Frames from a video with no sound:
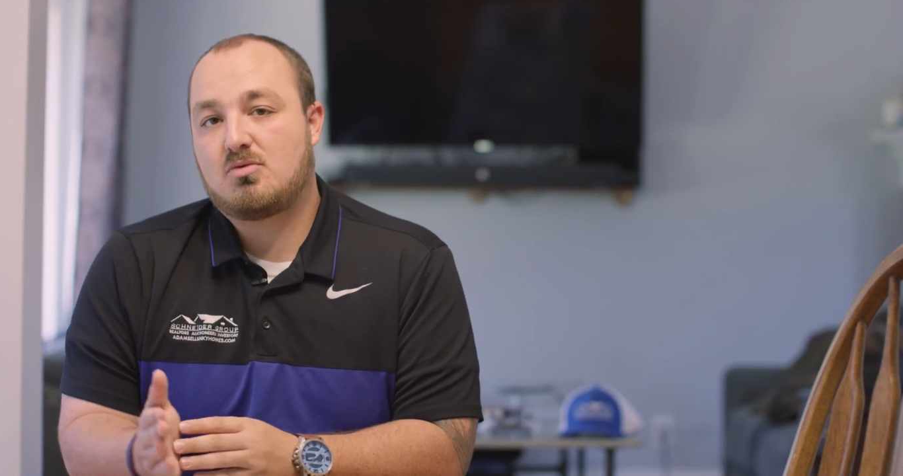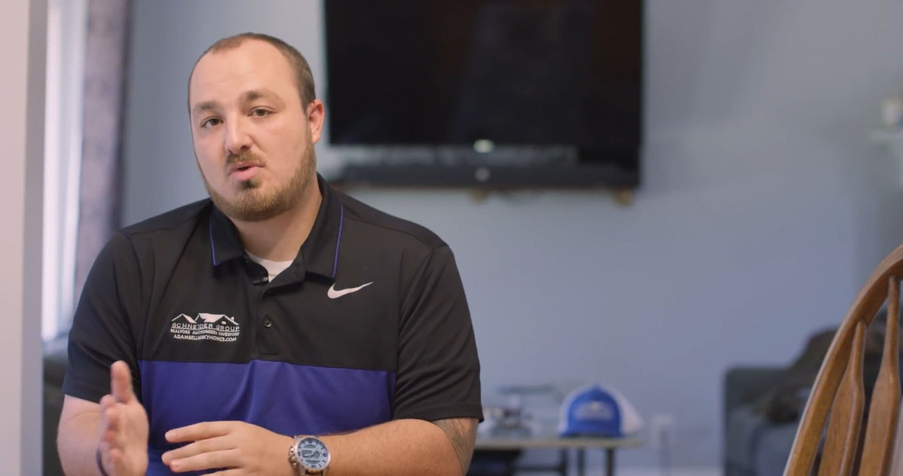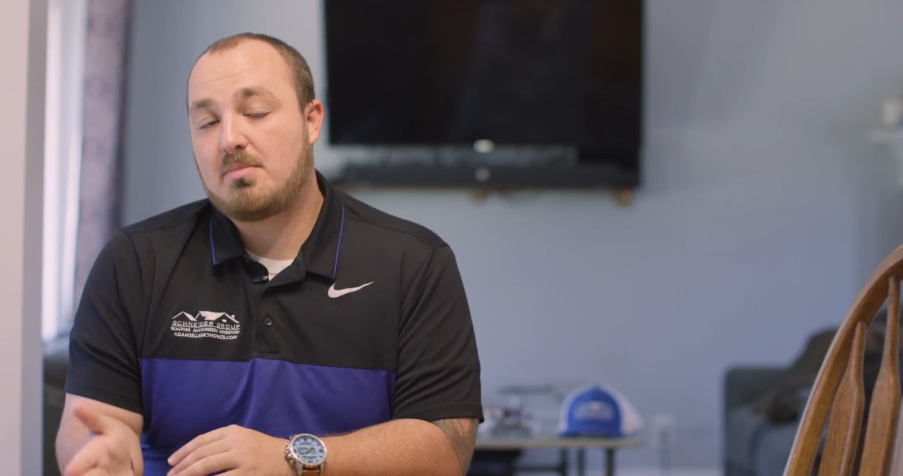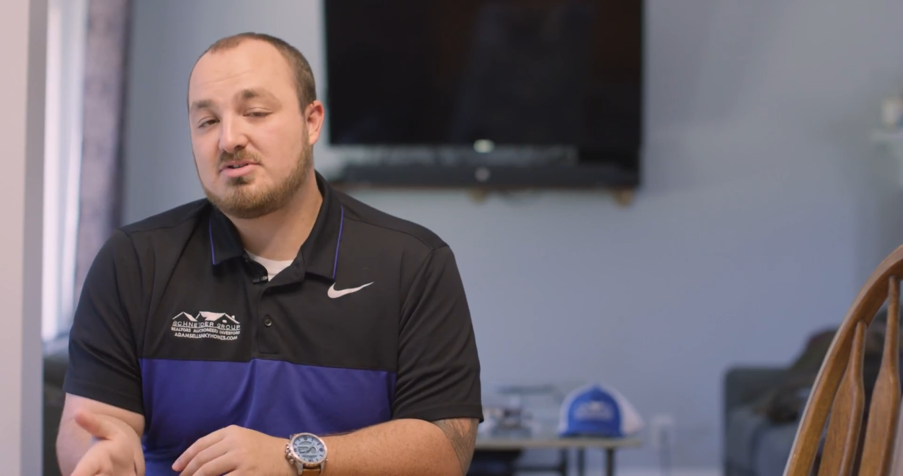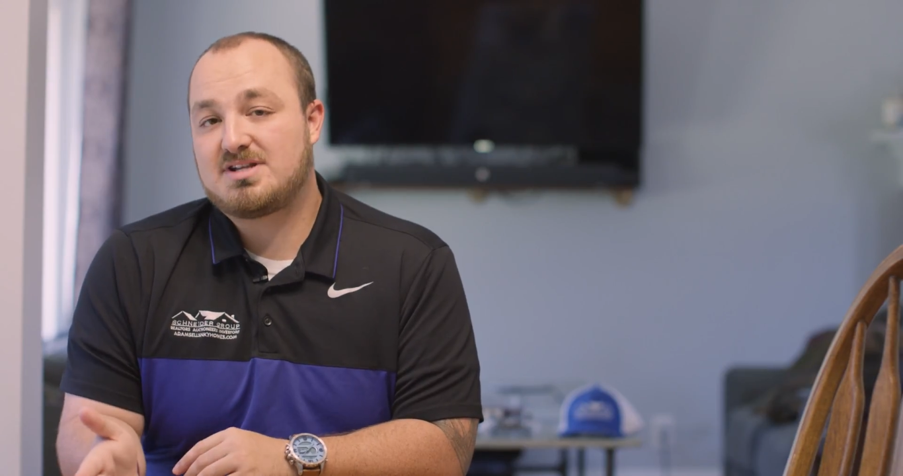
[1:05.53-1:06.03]

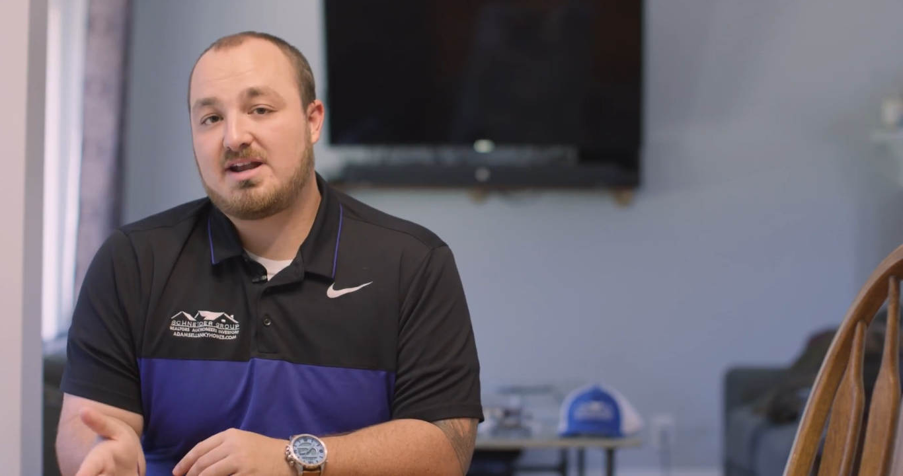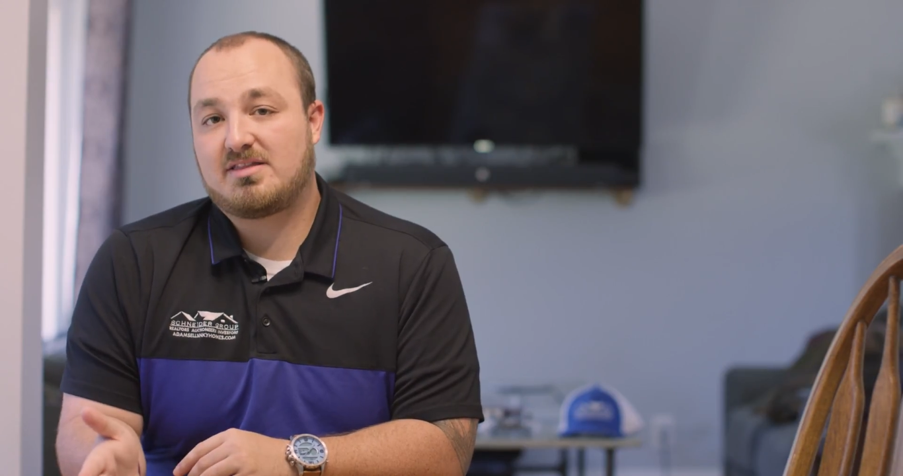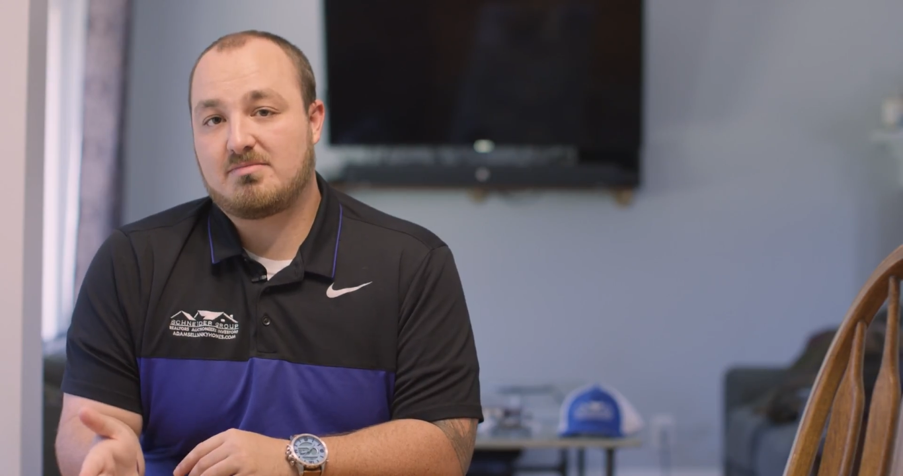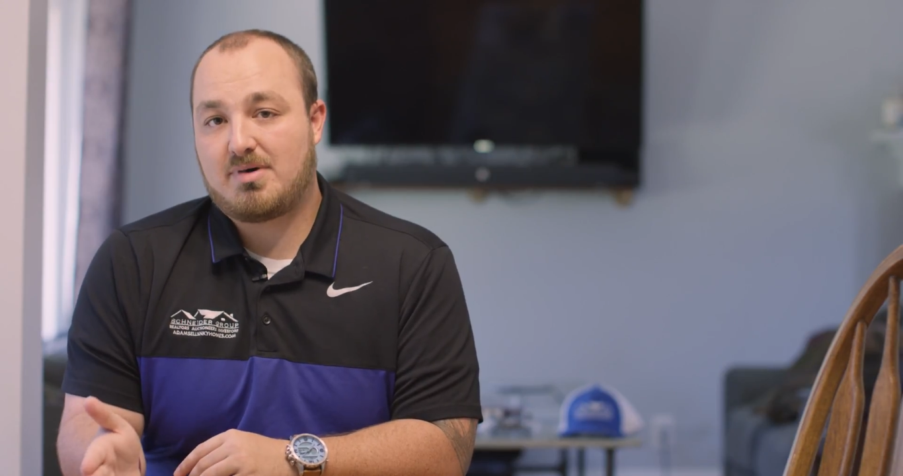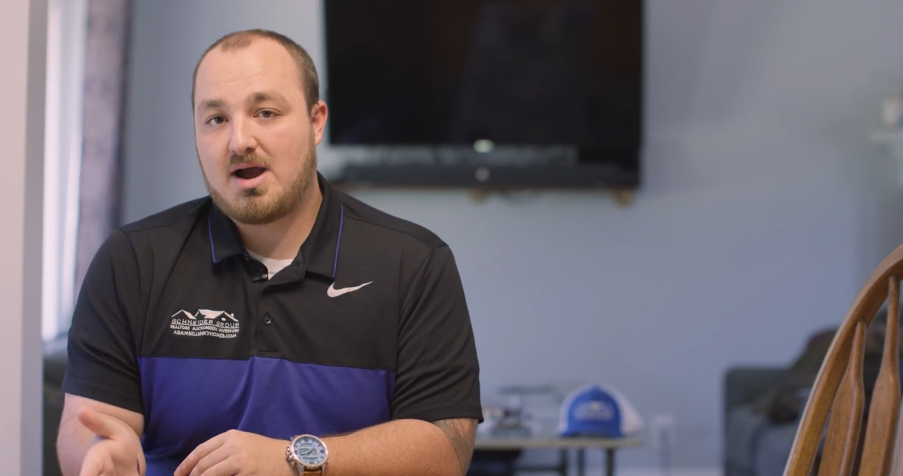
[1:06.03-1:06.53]

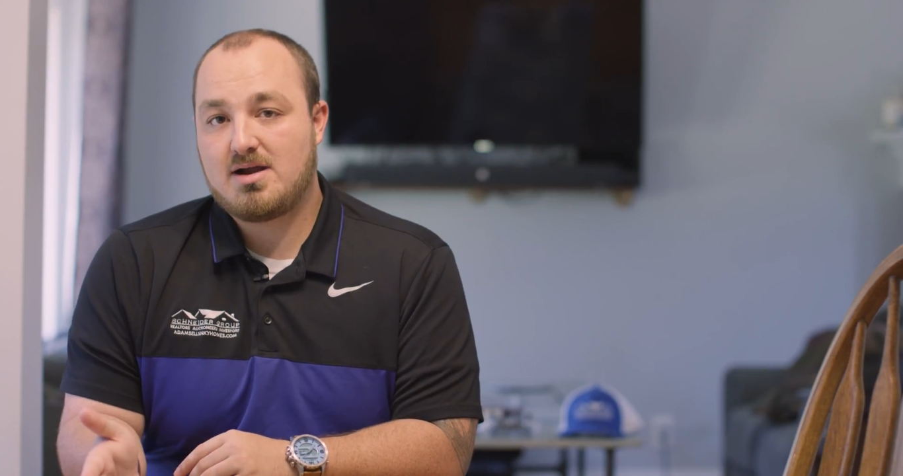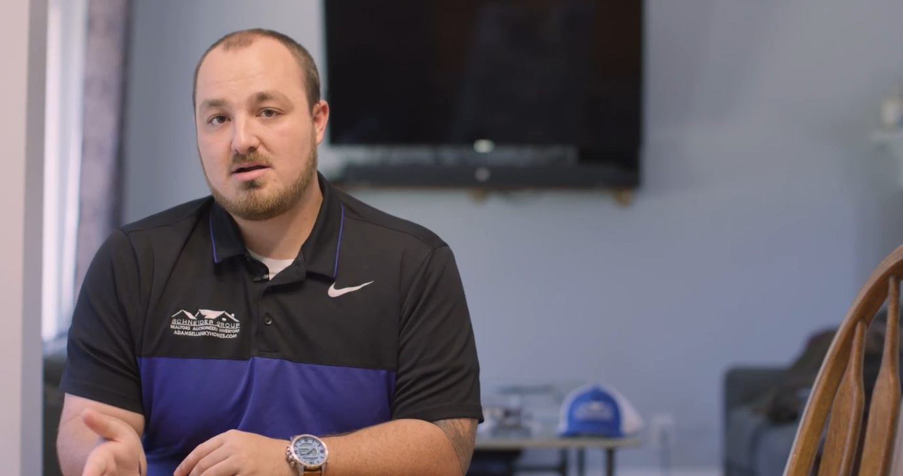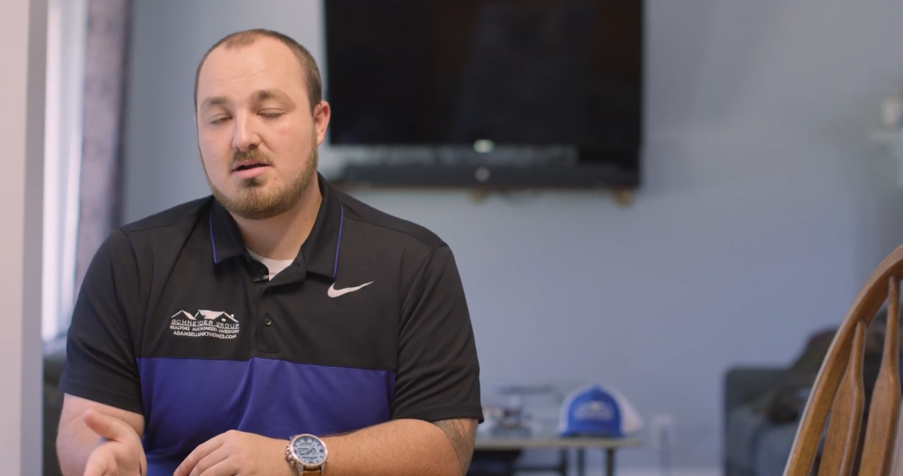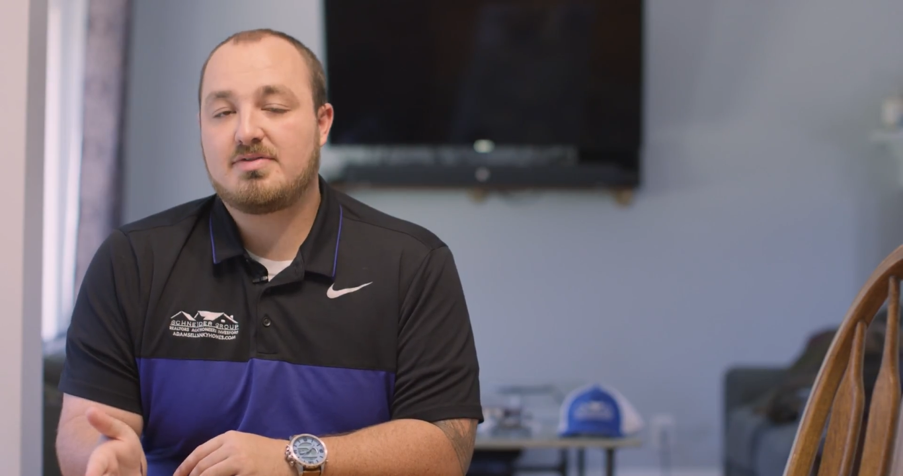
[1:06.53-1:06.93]
representing the buyer